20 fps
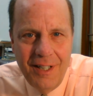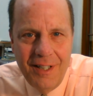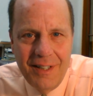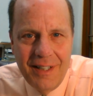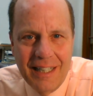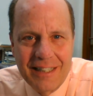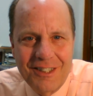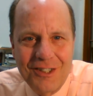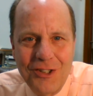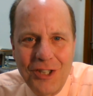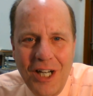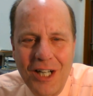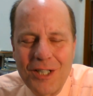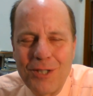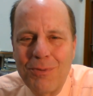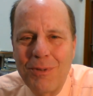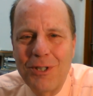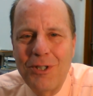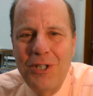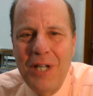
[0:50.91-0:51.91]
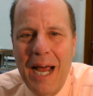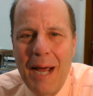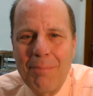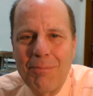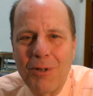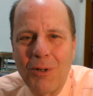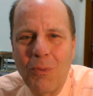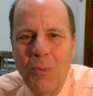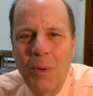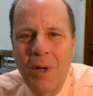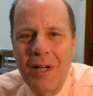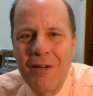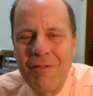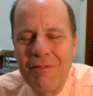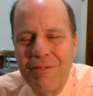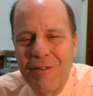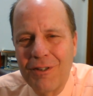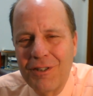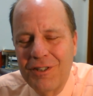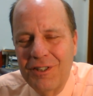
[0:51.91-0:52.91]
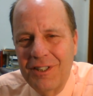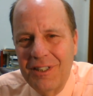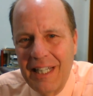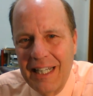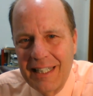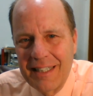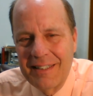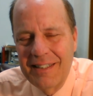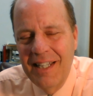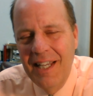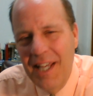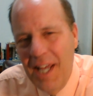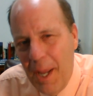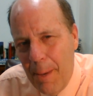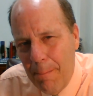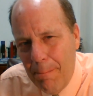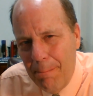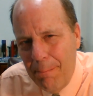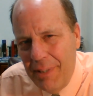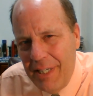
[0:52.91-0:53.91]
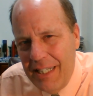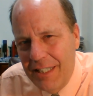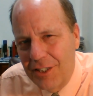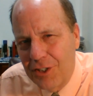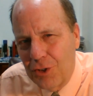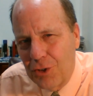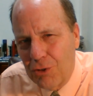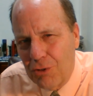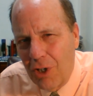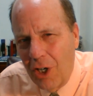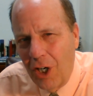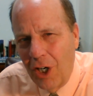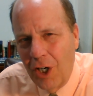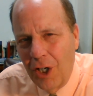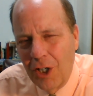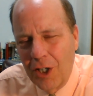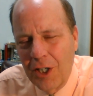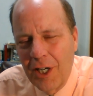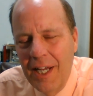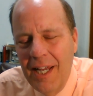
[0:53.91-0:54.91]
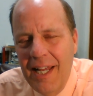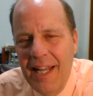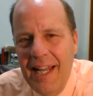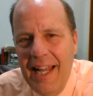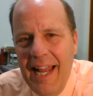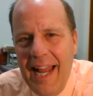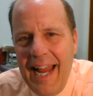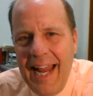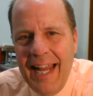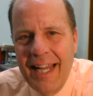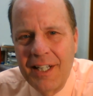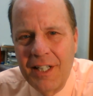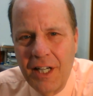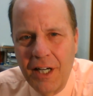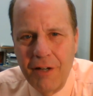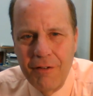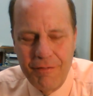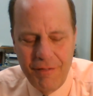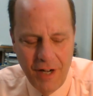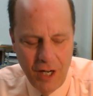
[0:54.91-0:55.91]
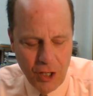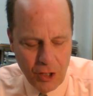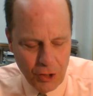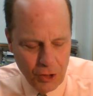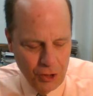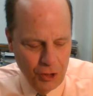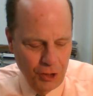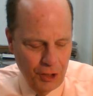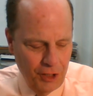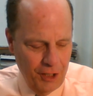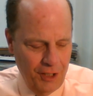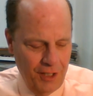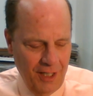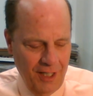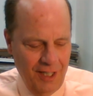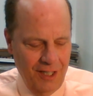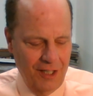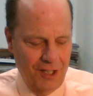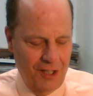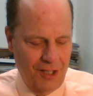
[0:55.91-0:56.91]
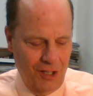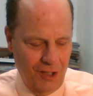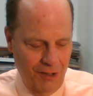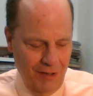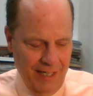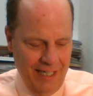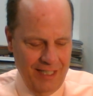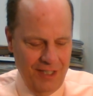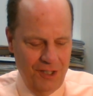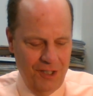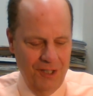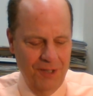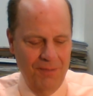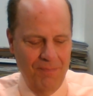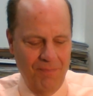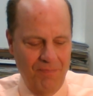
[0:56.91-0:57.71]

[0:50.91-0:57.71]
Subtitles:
That's Joshua chapter 1, verse 6. Be strong and of good courage.